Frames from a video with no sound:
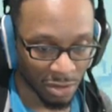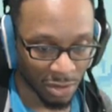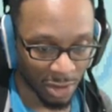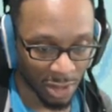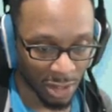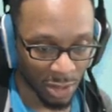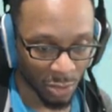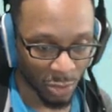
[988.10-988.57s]

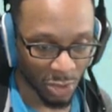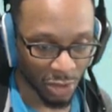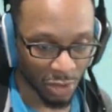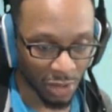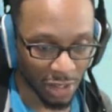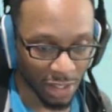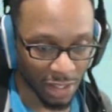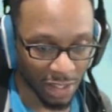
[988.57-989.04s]
And then when
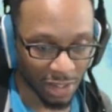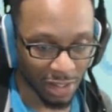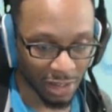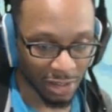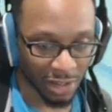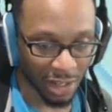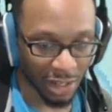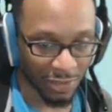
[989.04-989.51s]
you can lick
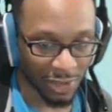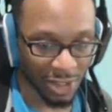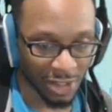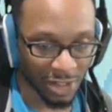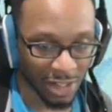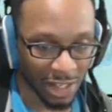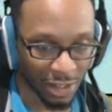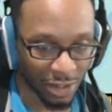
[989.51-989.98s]
these off and
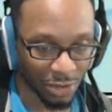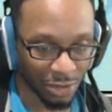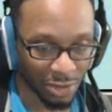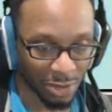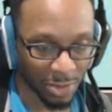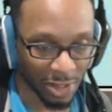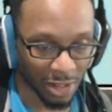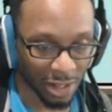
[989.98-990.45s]
just kind of use
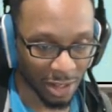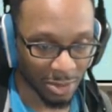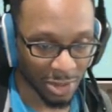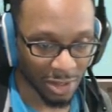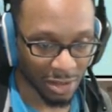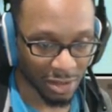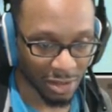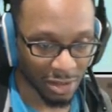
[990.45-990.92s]
them as
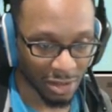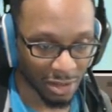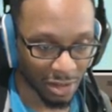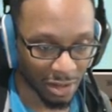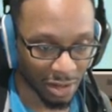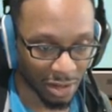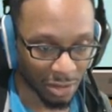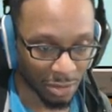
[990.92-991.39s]
objects?
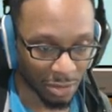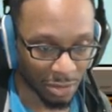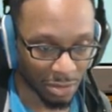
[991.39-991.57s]
Ow.